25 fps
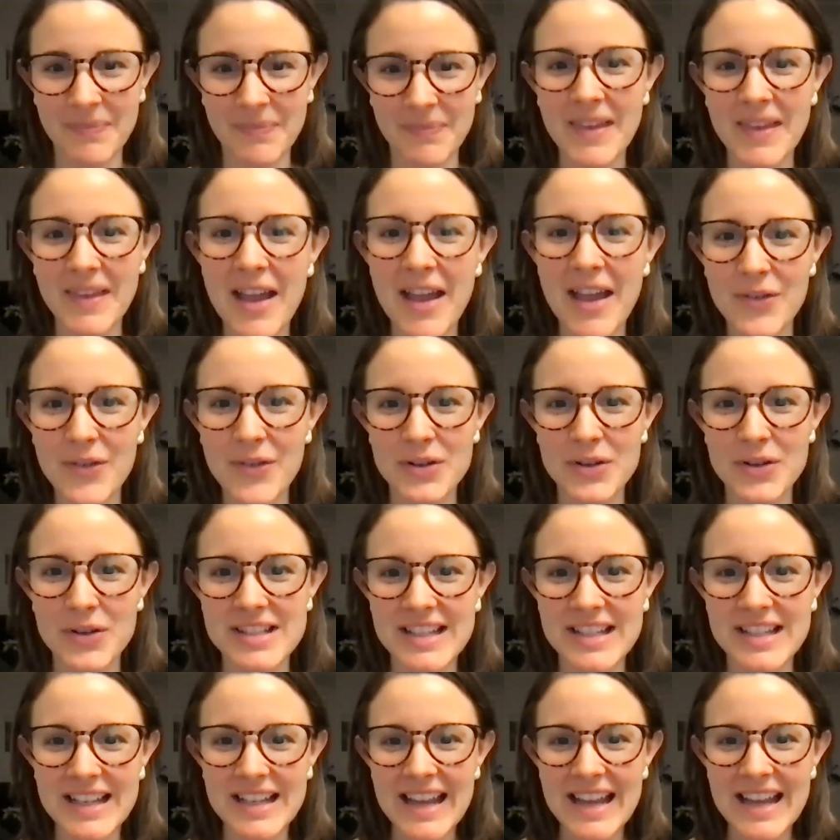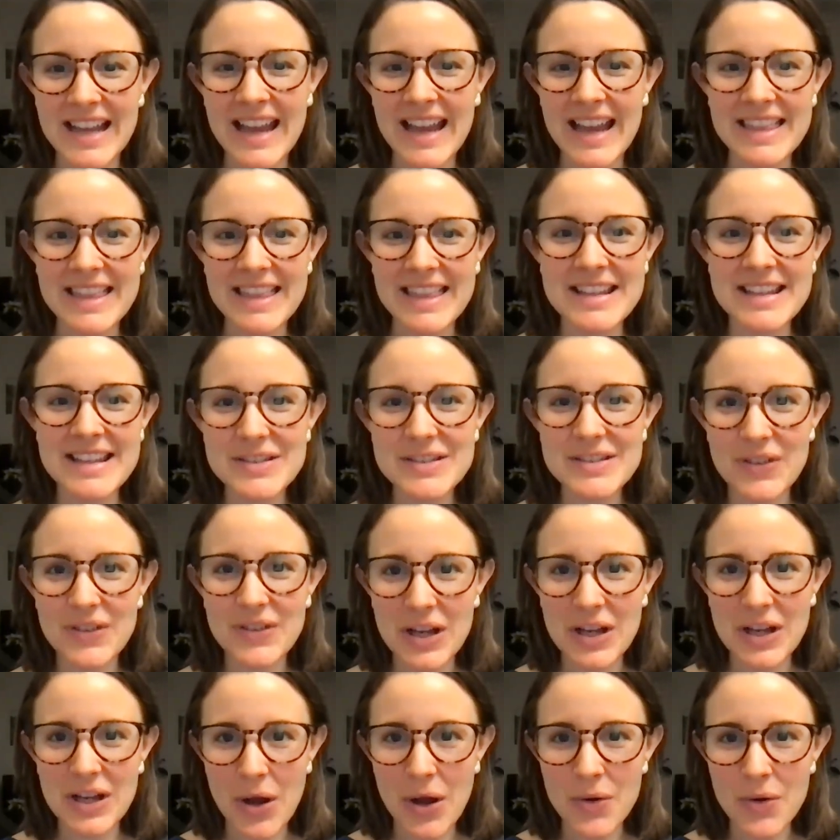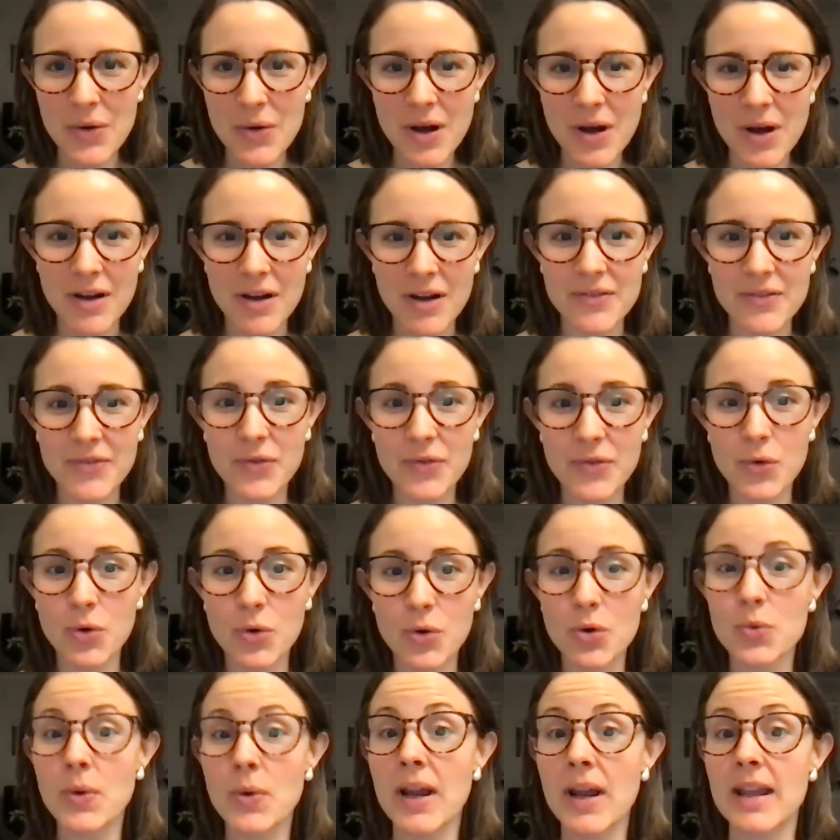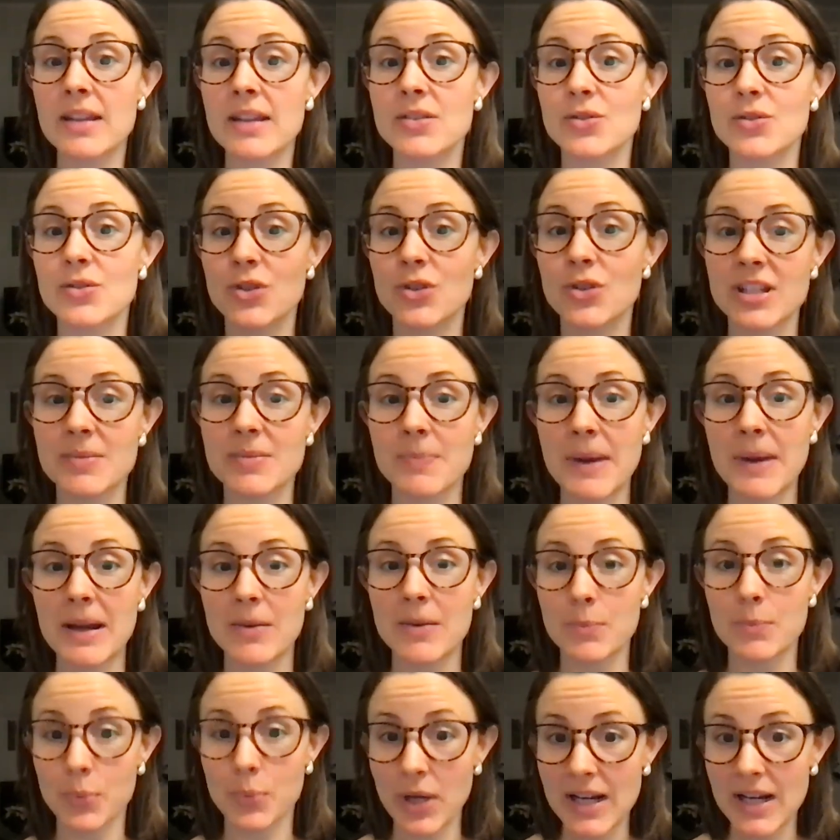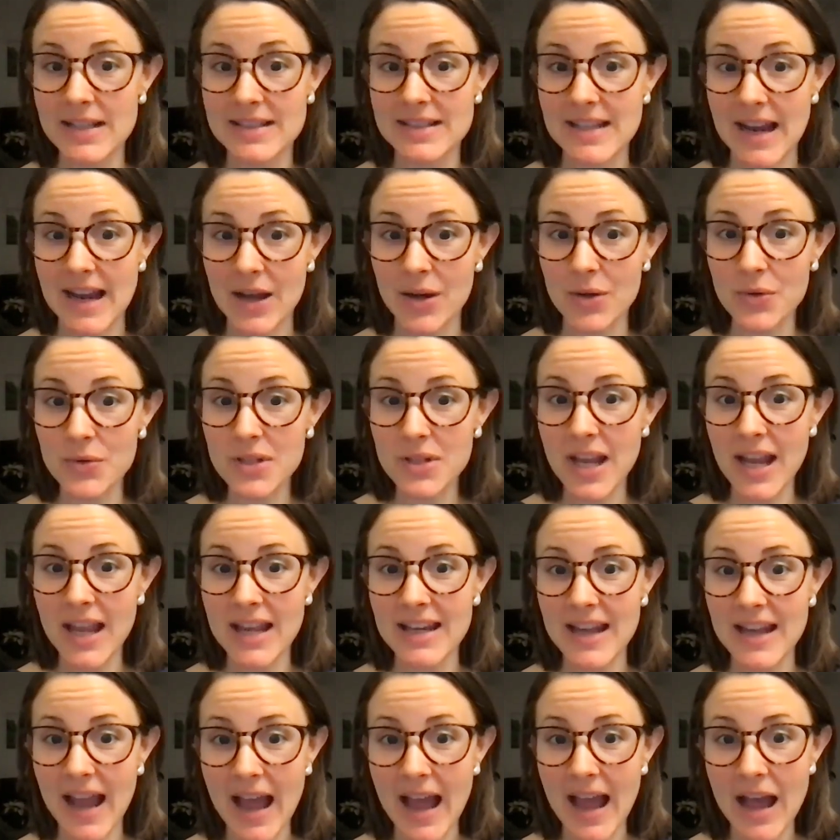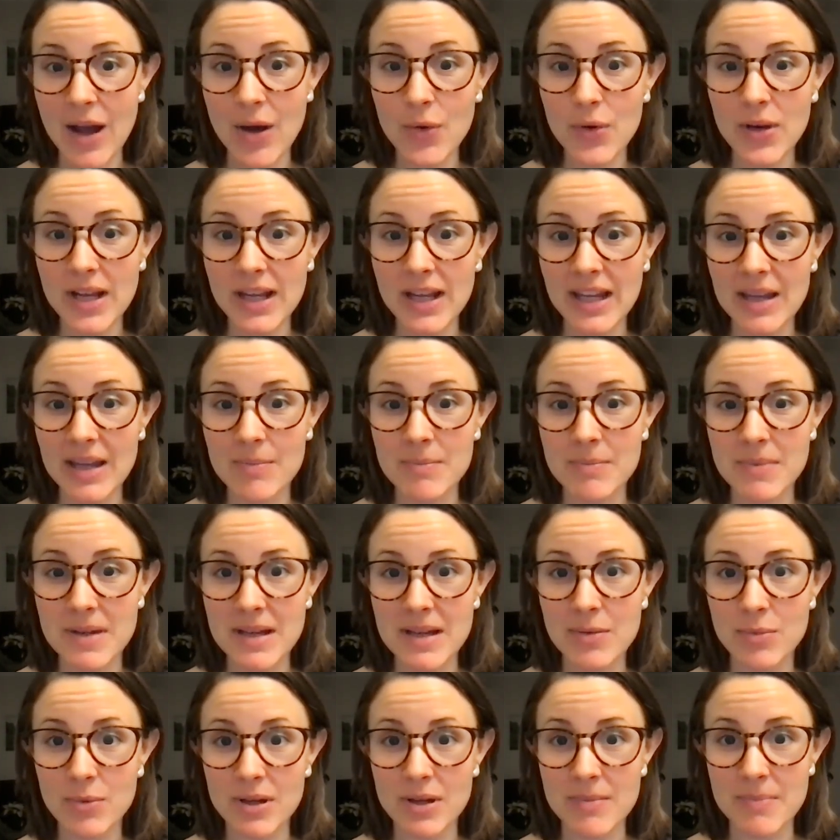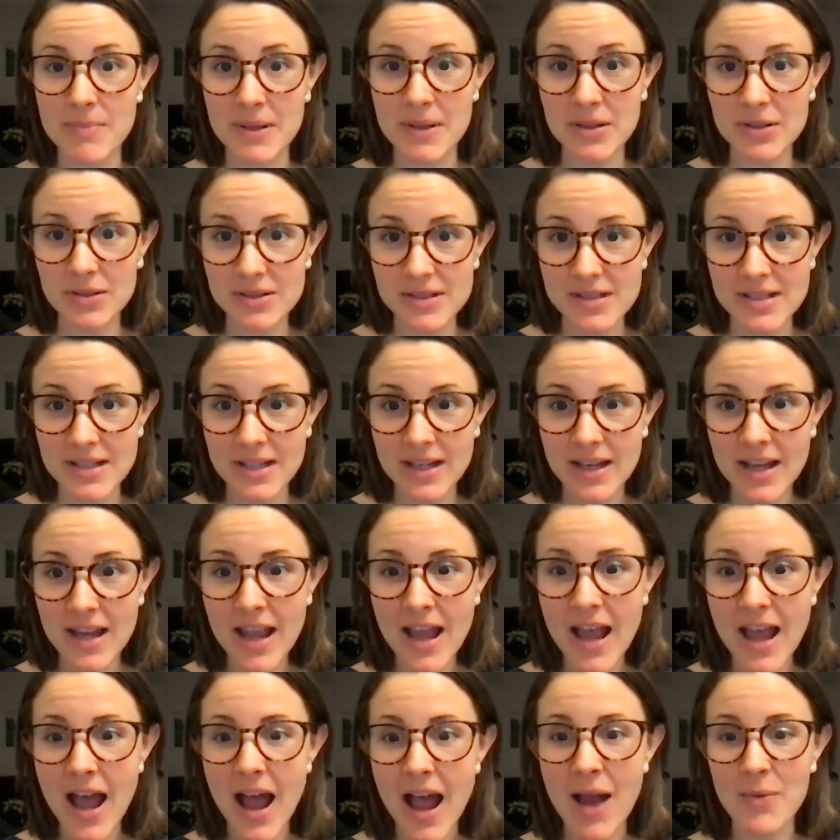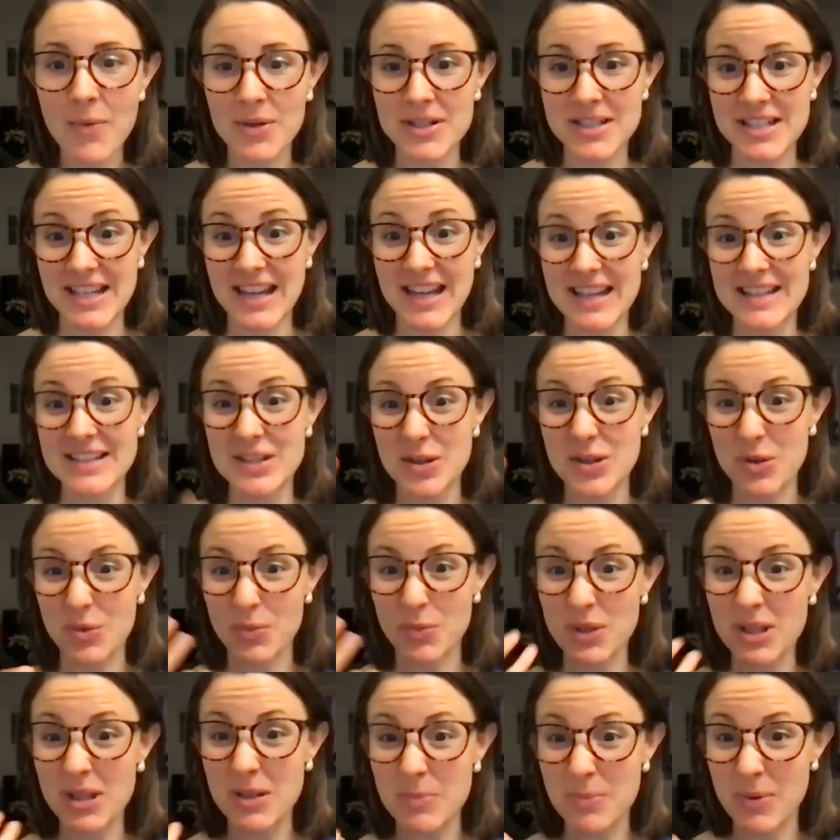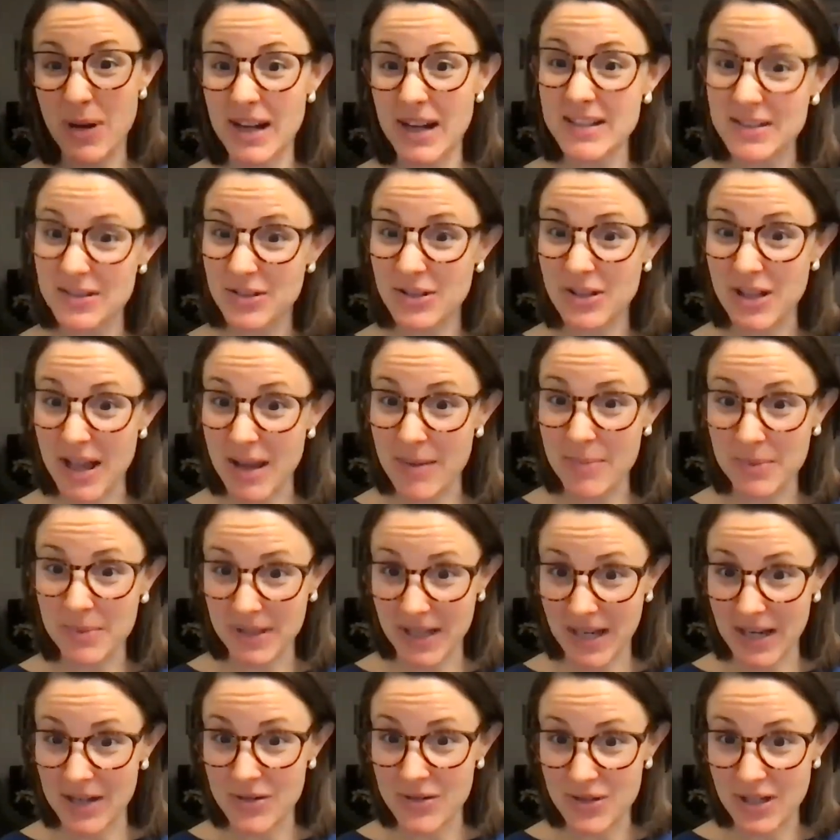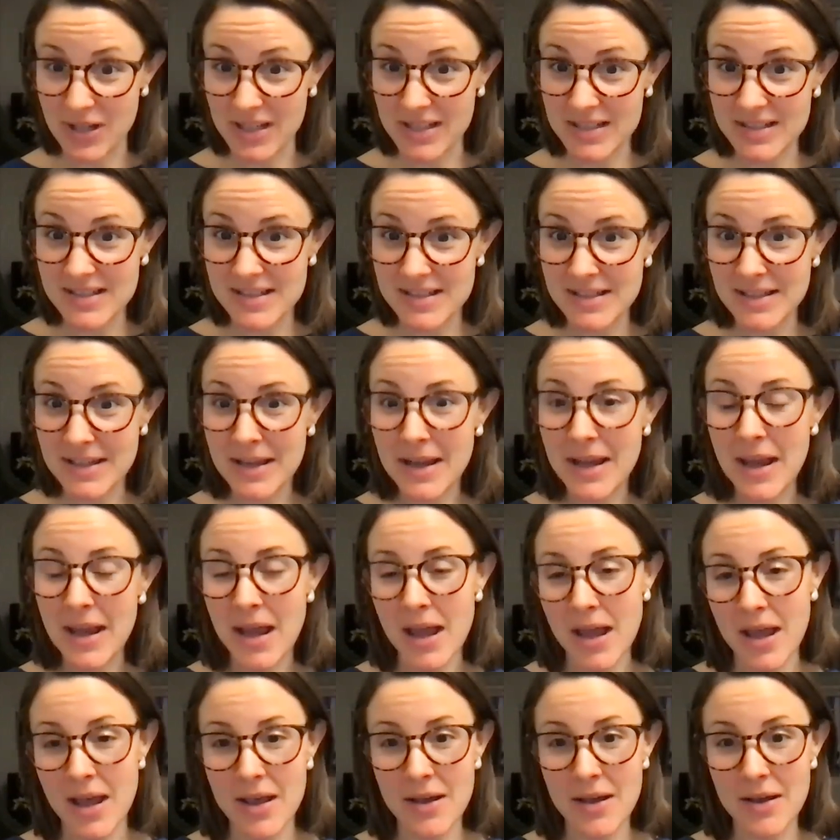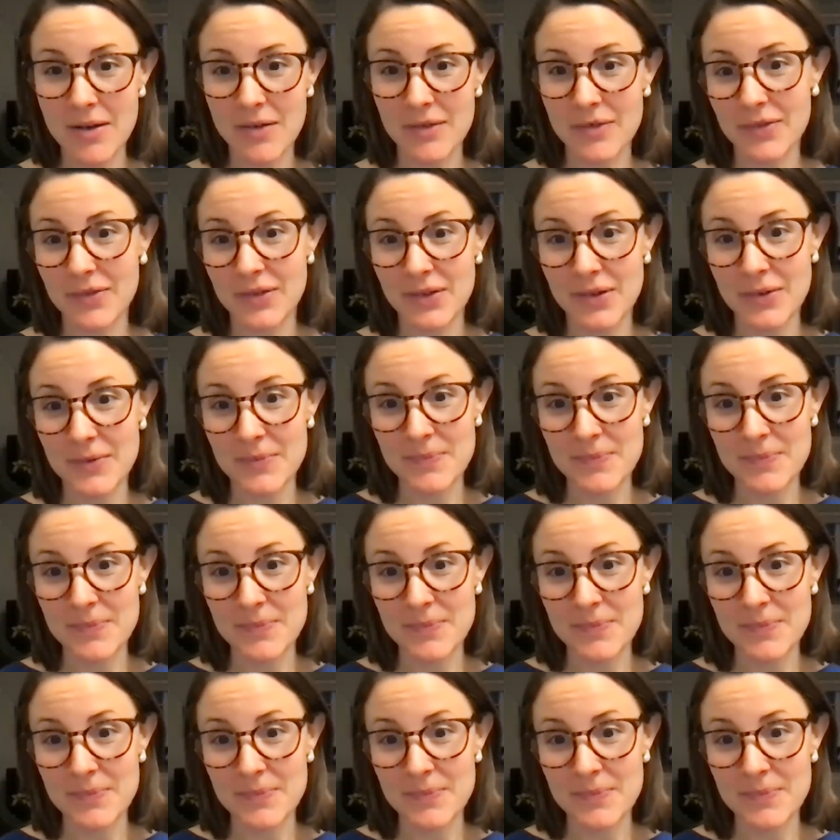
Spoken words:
Hi, folks. In this video on 4 ways trust breaks down and how it can be rebuilt, I want to get into the really practical applications of